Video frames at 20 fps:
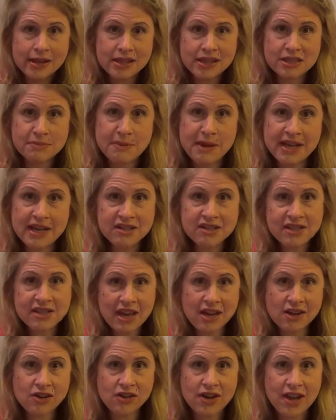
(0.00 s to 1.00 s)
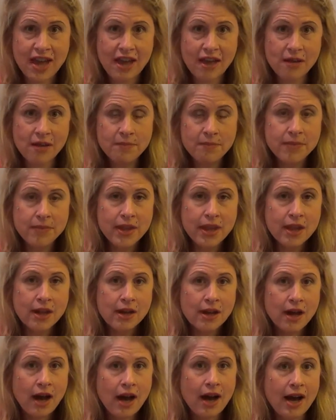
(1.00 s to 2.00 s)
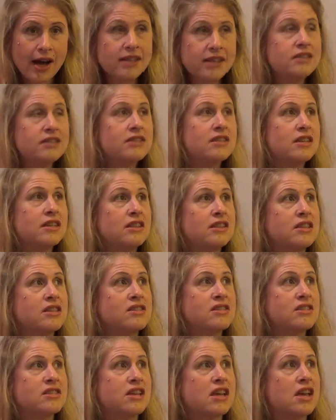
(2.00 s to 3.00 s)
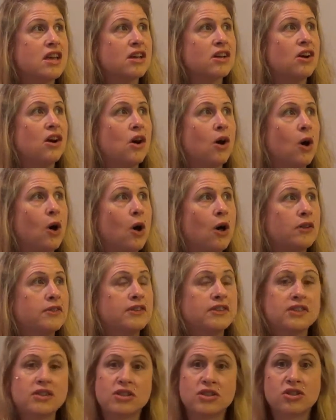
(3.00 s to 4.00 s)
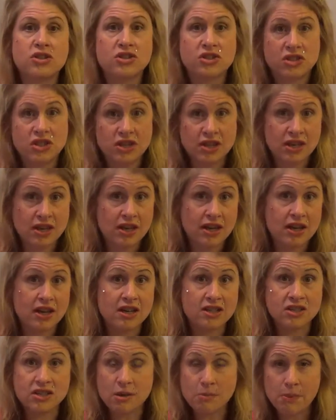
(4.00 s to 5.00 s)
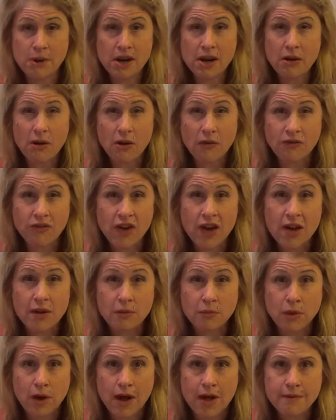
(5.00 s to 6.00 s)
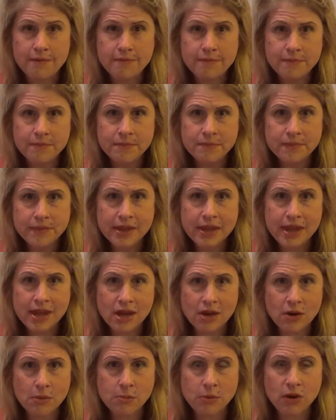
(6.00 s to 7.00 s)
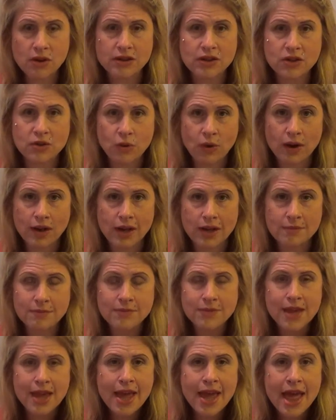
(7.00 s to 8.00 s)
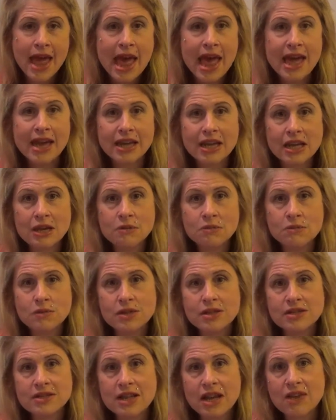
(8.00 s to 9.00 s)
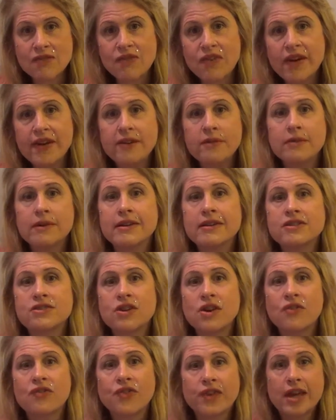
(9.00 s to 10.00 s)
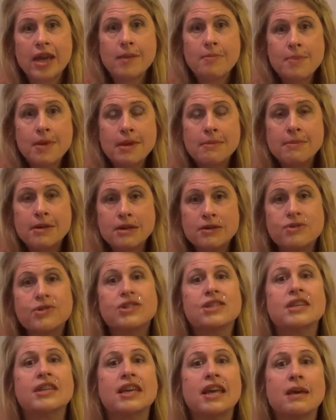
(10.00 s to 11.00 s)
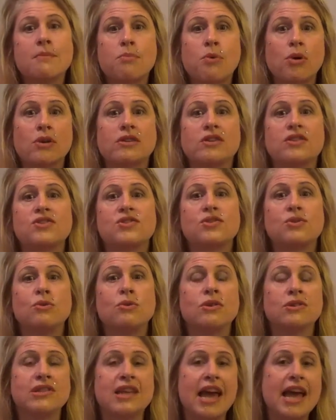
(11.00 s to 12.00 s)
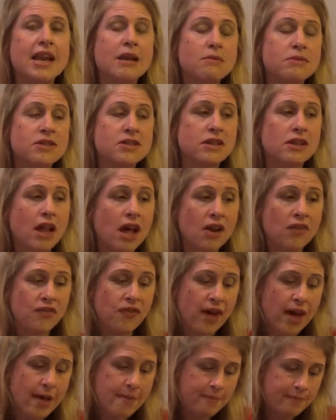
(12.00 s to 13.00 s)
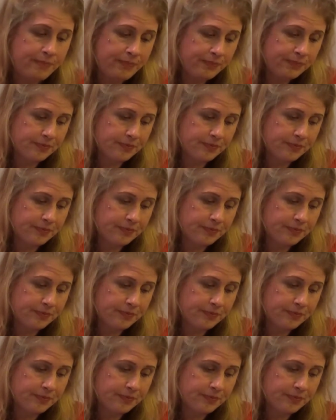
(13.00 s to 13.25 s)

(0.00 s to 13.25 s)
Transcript: This past Saturday, I did this thing called the Superhero Fun Run here in Portland, Oregon. And it was a fundraiser for keeping music in Portland schools. And it was a lot of fun.